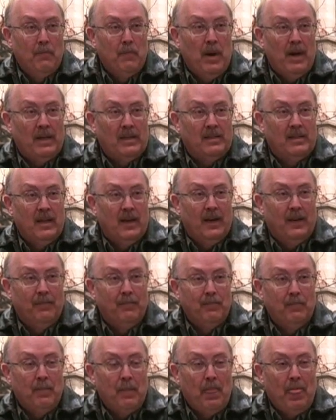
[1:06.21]
but,
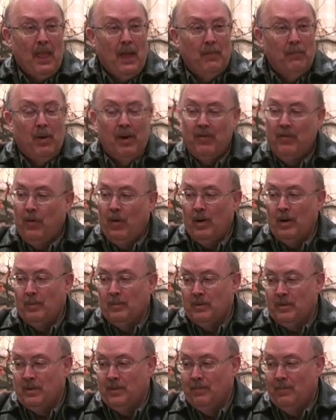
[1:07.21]
um, but
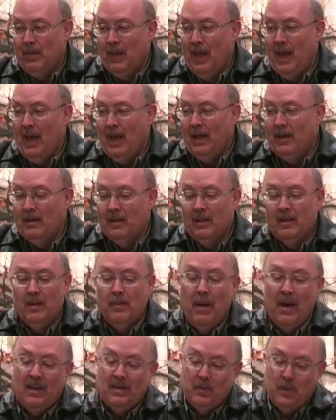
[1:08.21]
FARMS and
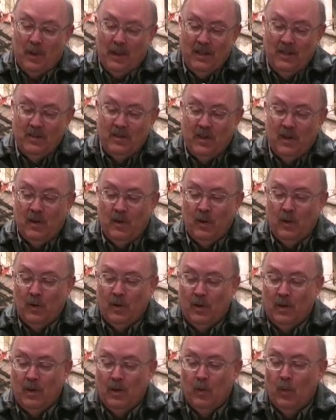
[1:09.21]
the Maxwell
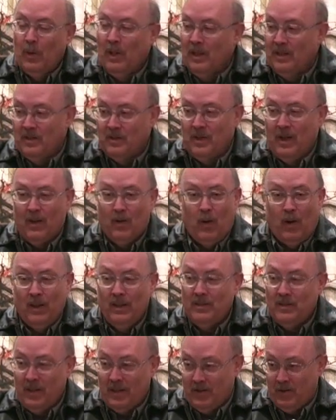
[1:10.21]
Institute, the Willis Center,
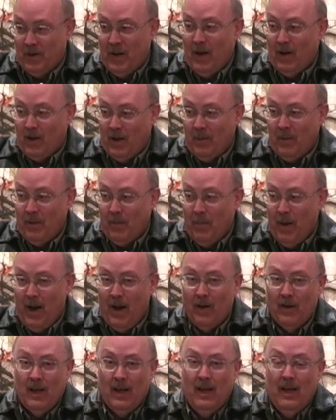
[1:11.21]
all these things are now coming
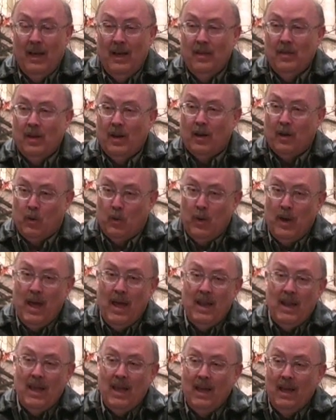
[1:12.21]
about that are
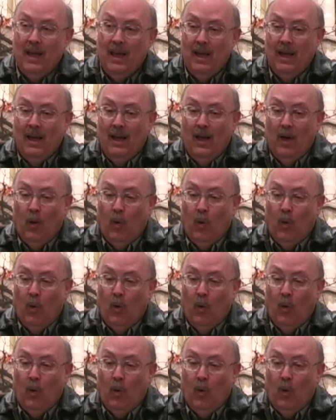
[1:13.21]
creating